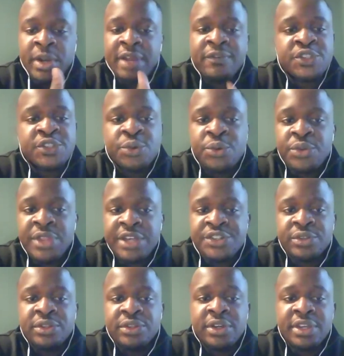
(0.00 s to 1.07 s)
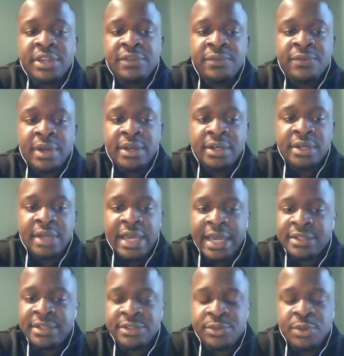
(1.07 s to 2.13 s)
school that you're looking
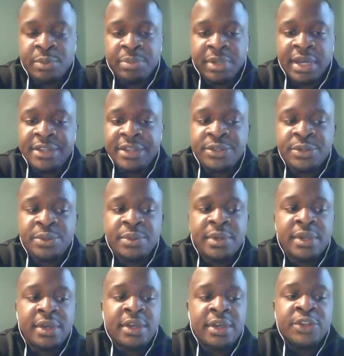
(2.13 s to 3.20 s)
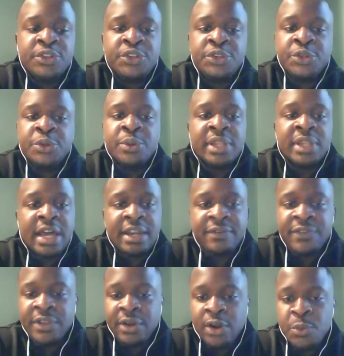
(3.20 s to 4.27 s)
at to apply to, do a lot of
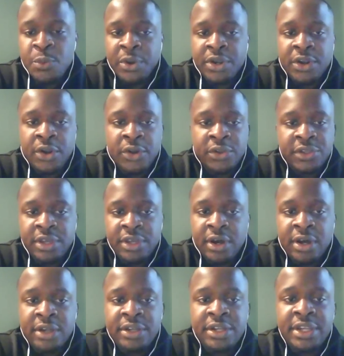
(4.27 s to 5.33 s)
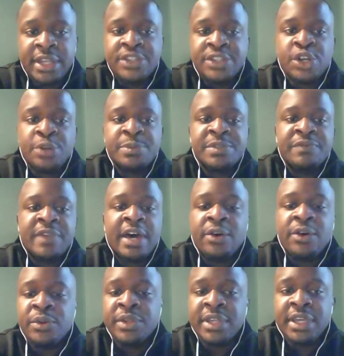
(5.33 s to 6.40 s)
your homework early on in terms of not
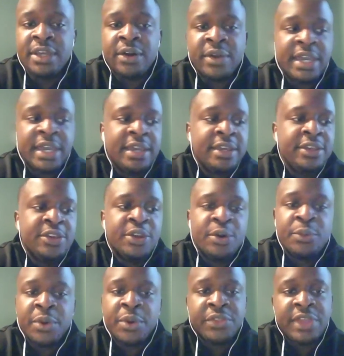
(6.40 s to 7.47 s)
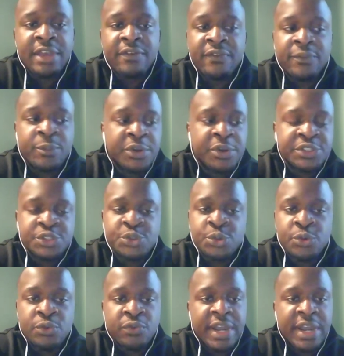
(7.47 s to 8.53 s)
only, okay, where's the
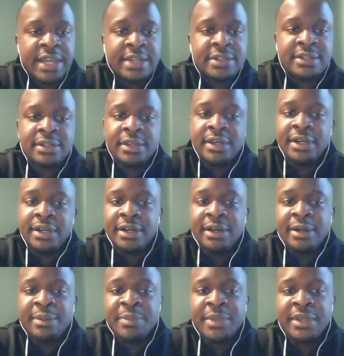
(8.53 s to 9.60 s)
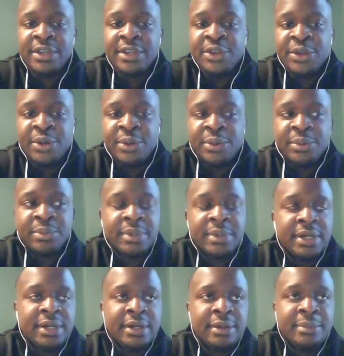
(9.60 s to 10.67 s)
school ranked, you
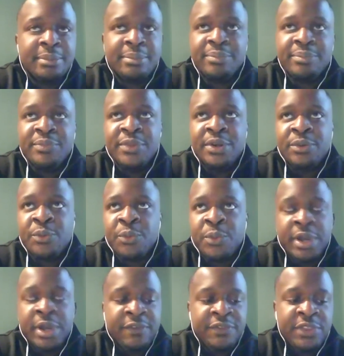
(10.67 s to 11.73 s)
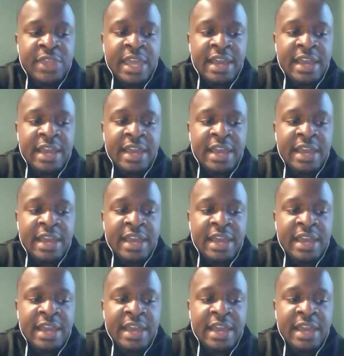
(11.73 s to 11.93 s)
know, if they have